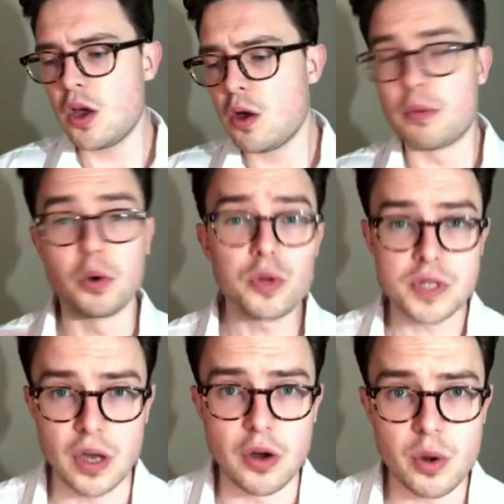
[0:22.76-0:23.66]
But
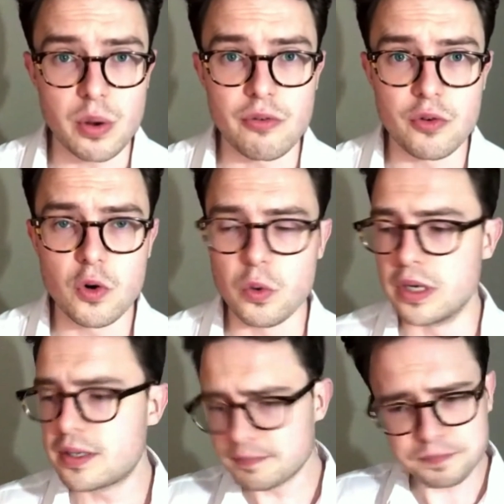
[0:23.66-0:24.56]
also going
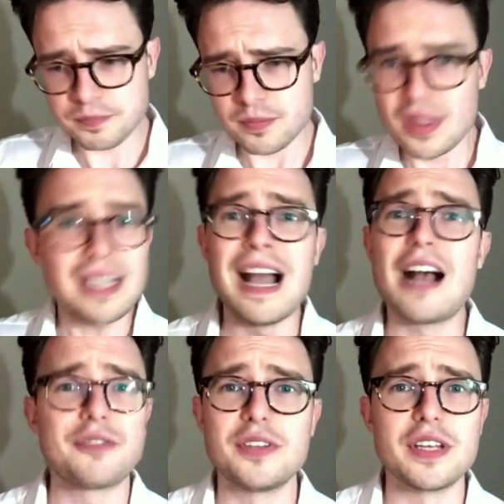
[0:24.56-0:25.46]
forward,
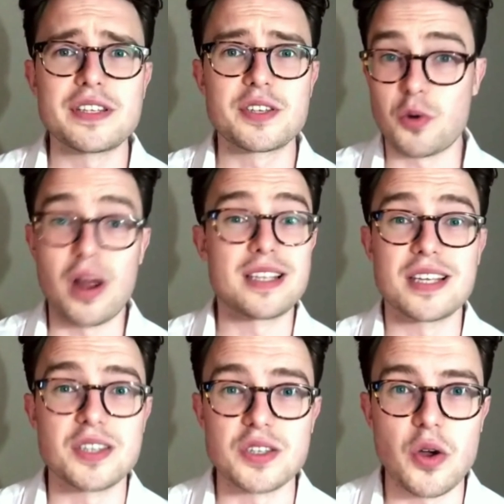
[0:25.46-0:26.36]
after this
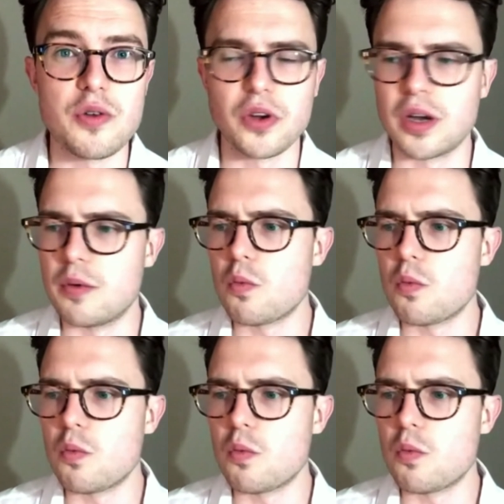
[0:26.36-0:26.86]
crisis is over,